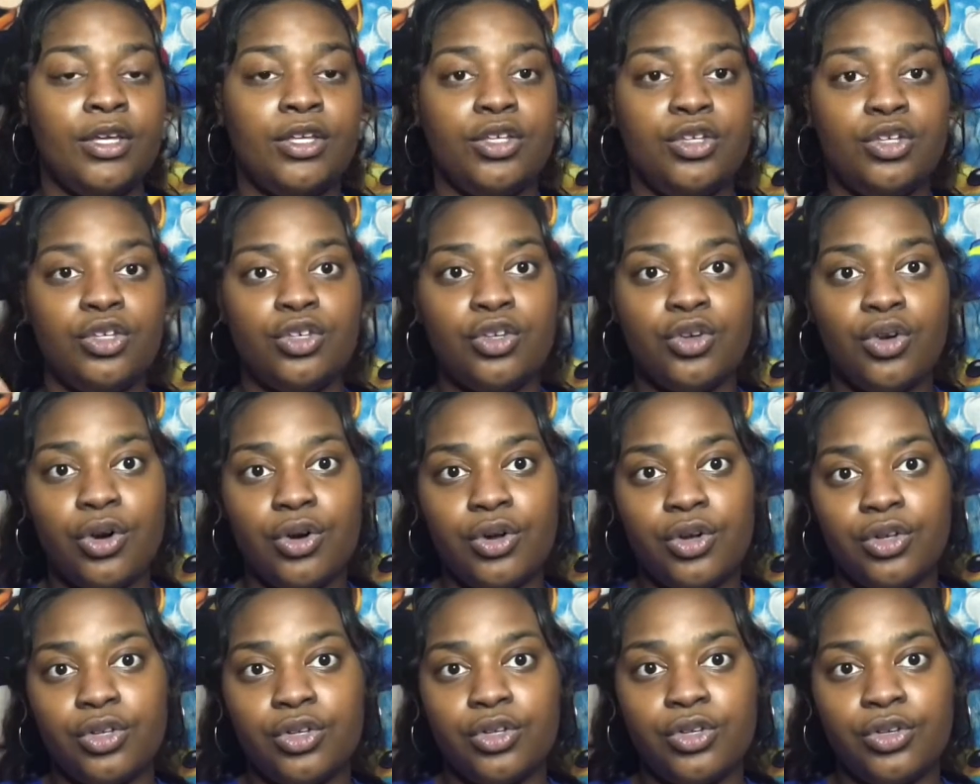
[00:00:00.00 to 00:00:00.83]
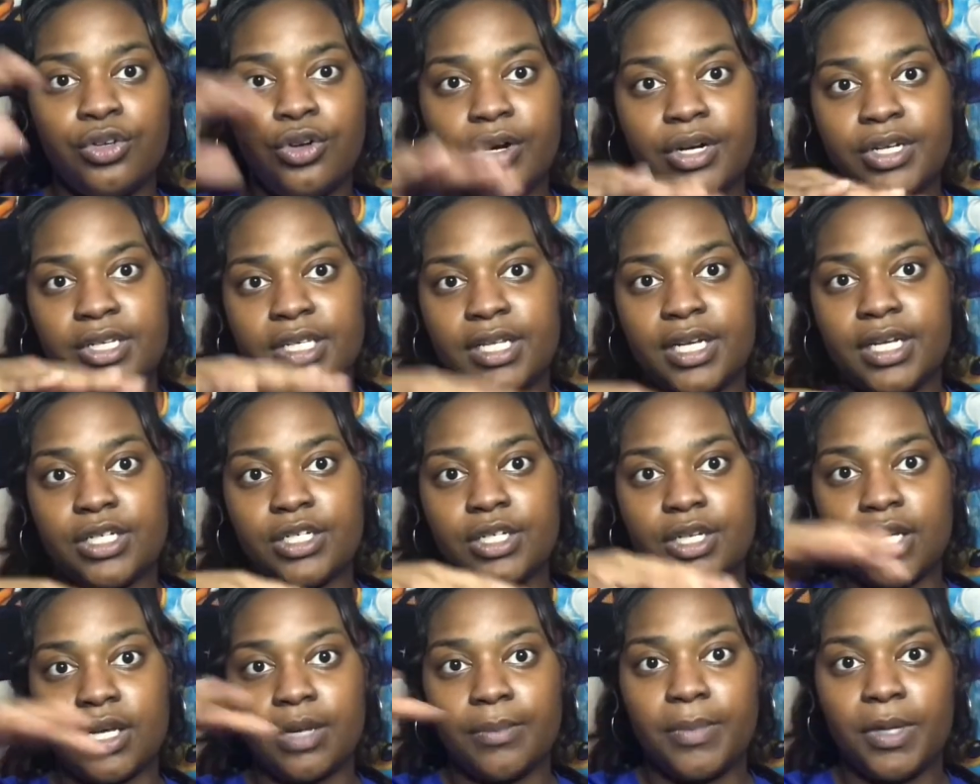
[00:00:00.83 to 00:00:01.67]
your station
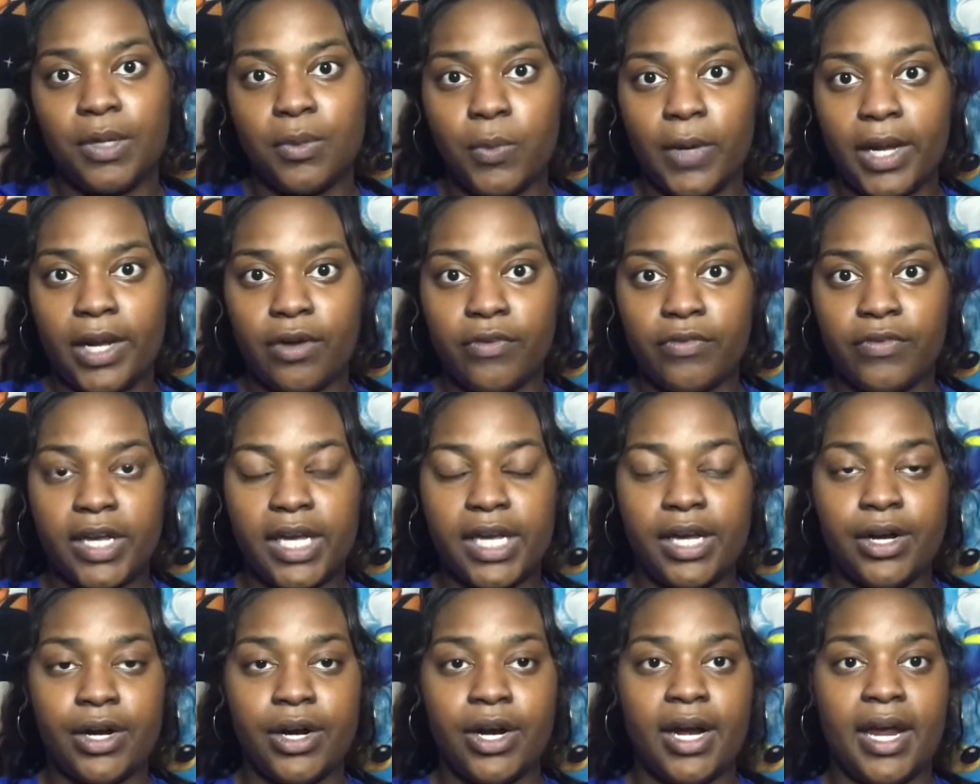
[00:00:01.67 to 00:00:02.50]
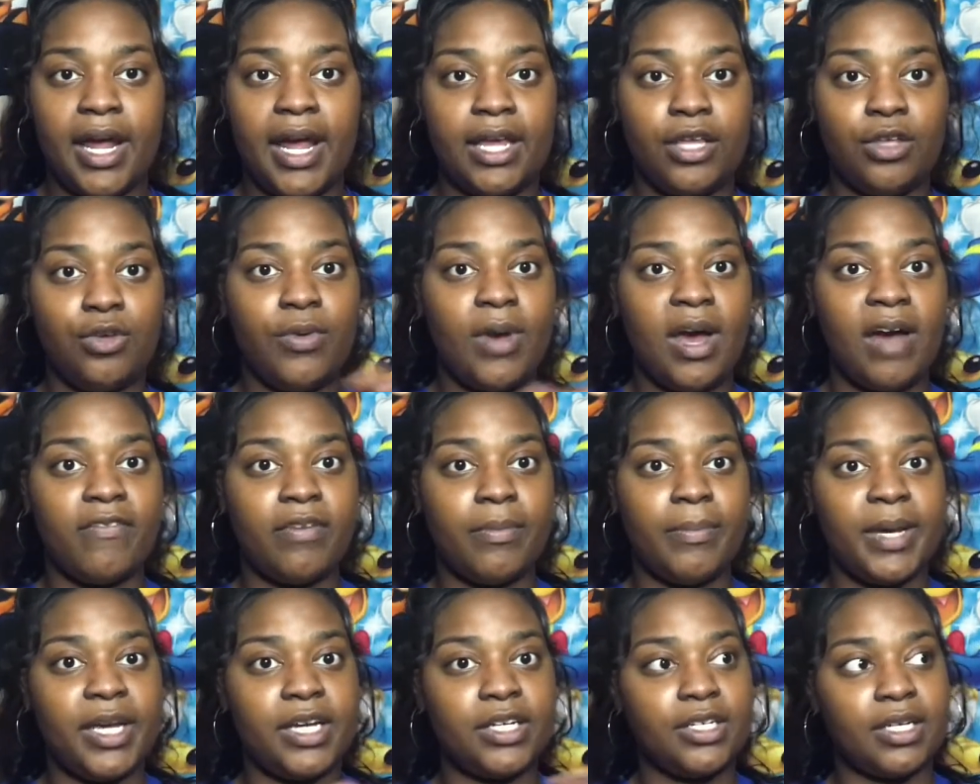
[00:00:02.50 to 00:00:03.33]
could be way over here and you have a
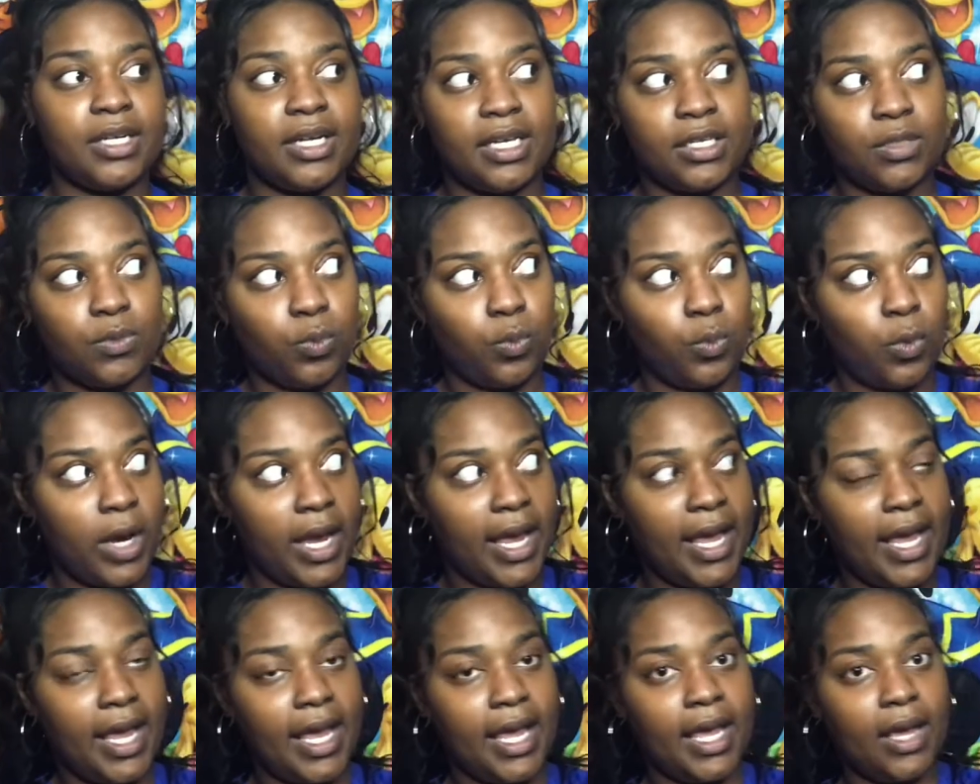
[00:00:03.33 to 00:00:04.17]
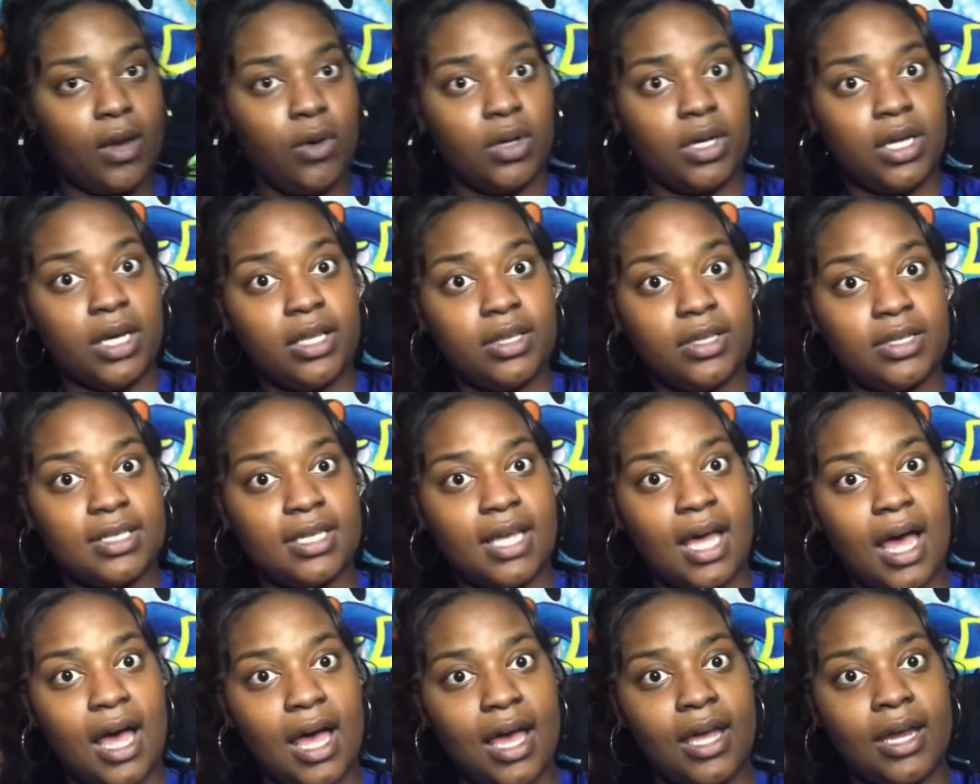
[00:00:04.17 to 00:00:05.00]
patient that's way on the other
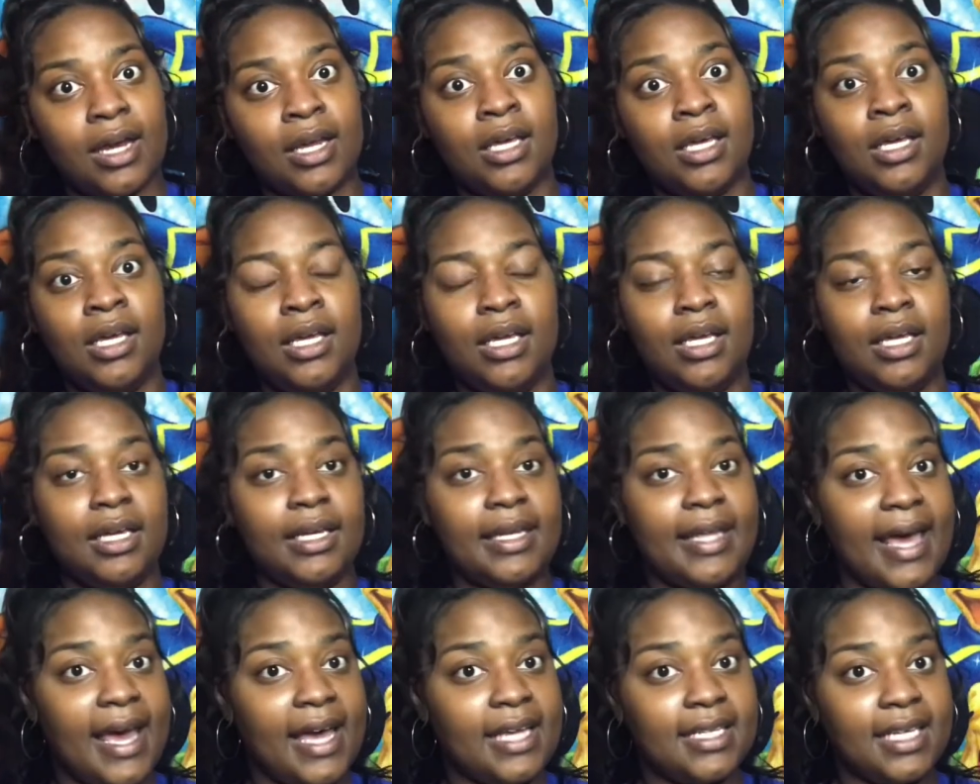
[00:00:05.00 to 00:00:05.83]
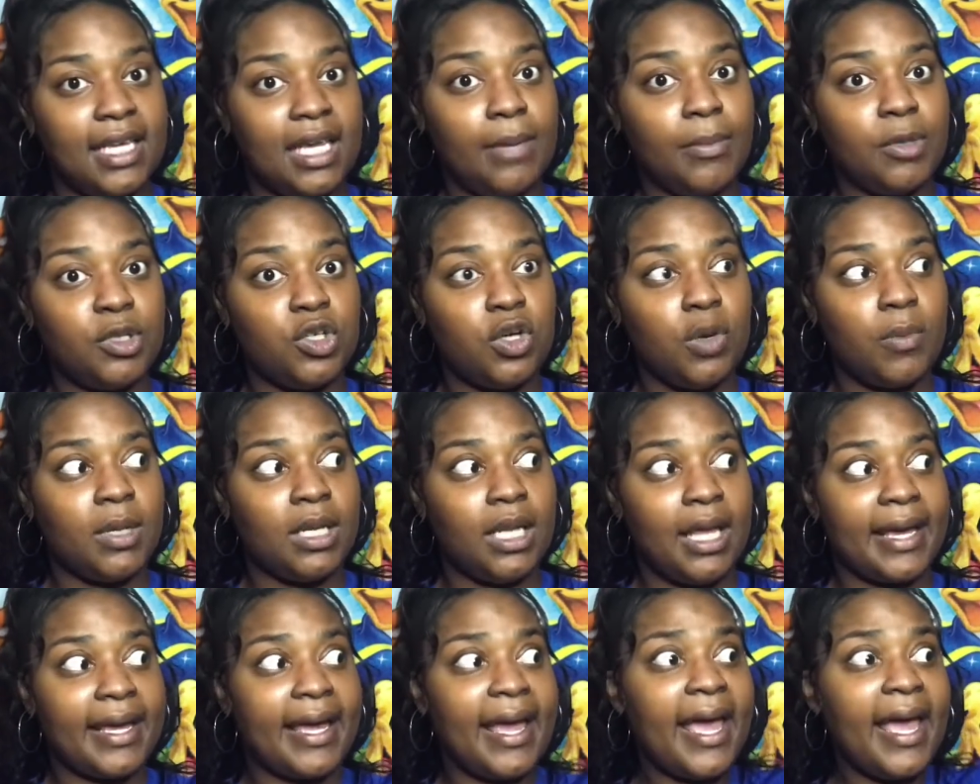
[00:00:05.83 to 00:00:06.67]
side that has a hematoma,
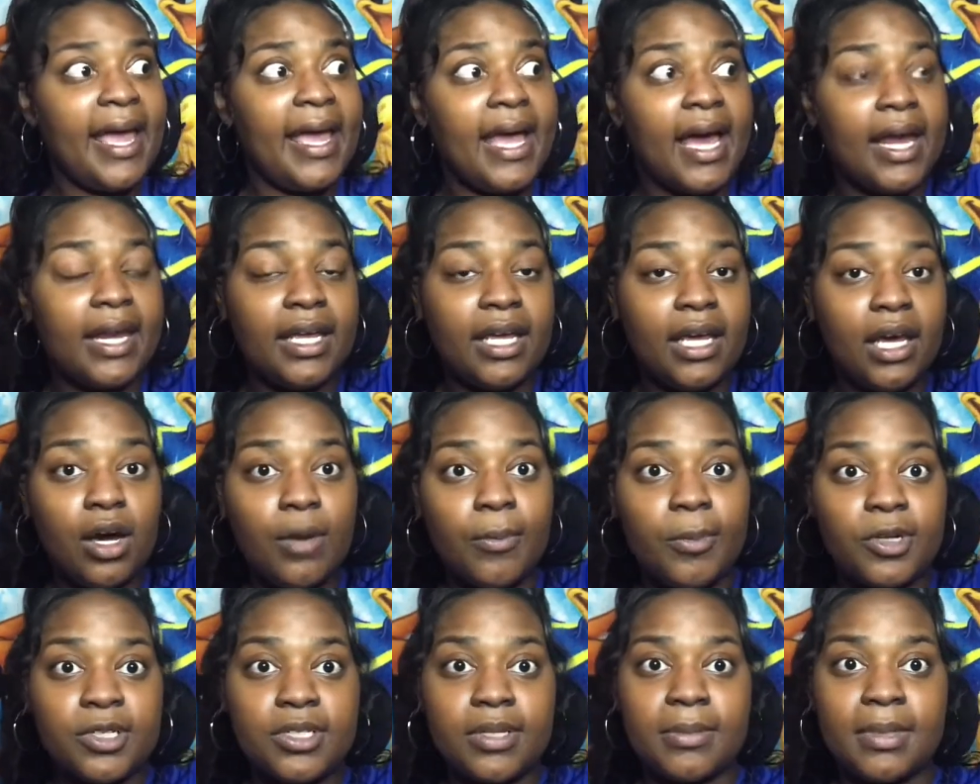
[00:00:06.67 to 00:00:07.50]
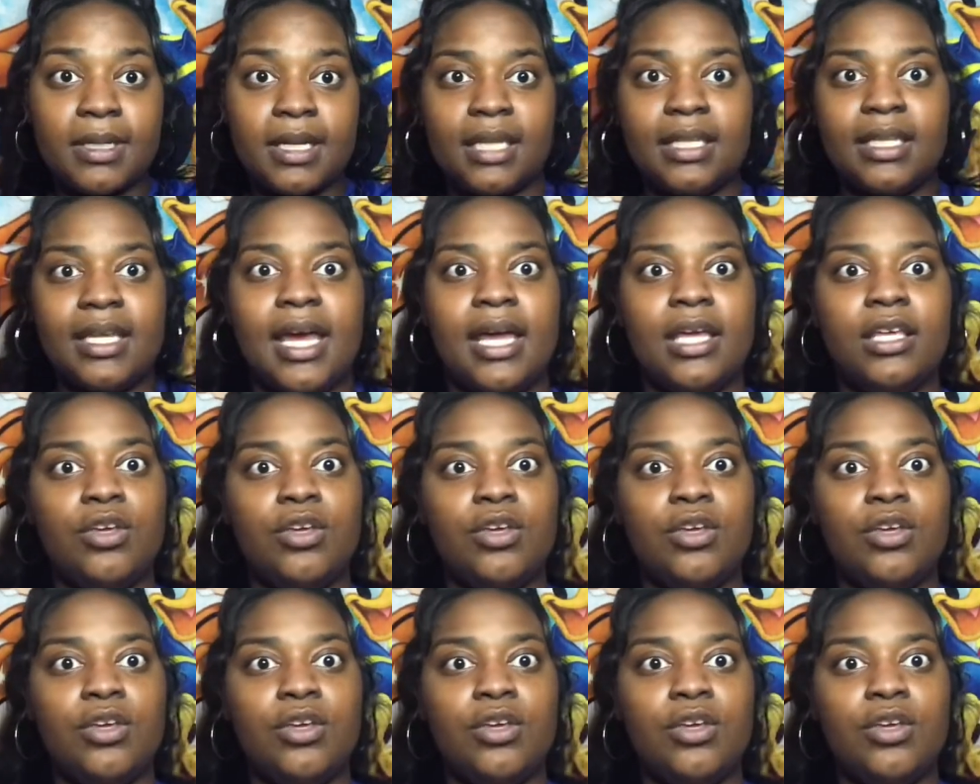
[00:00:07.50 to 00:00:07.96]
like, hey, I need help or something like that.